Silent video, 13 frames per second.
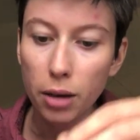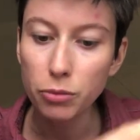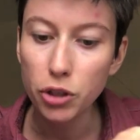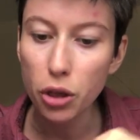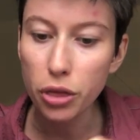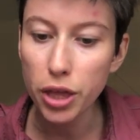
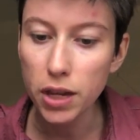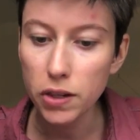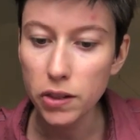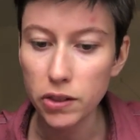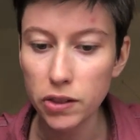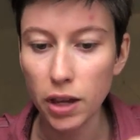So
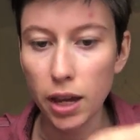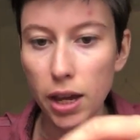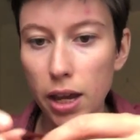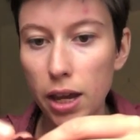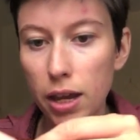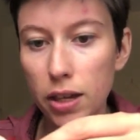this
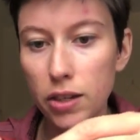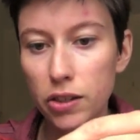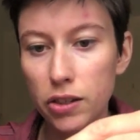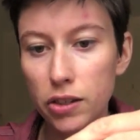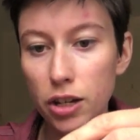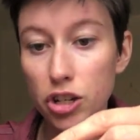
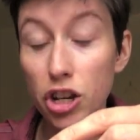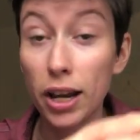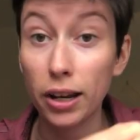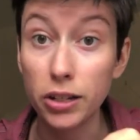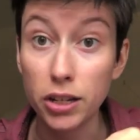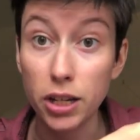is
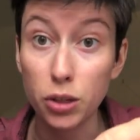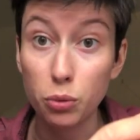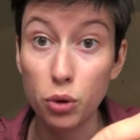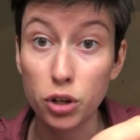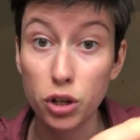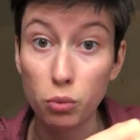Shetland
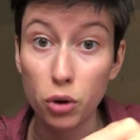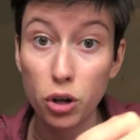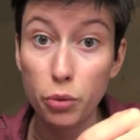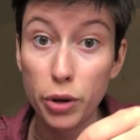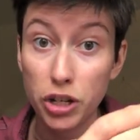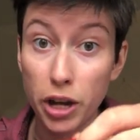Teeswater
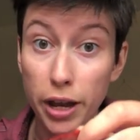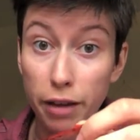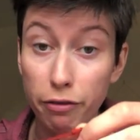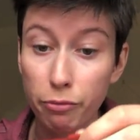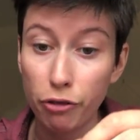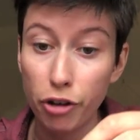wool, which I
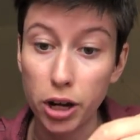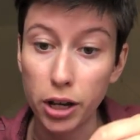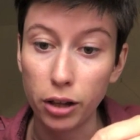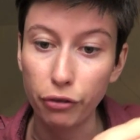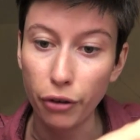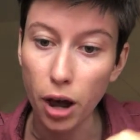get from
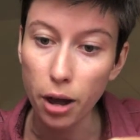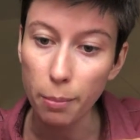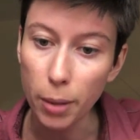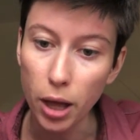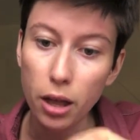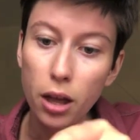Fernhill
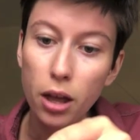Farm,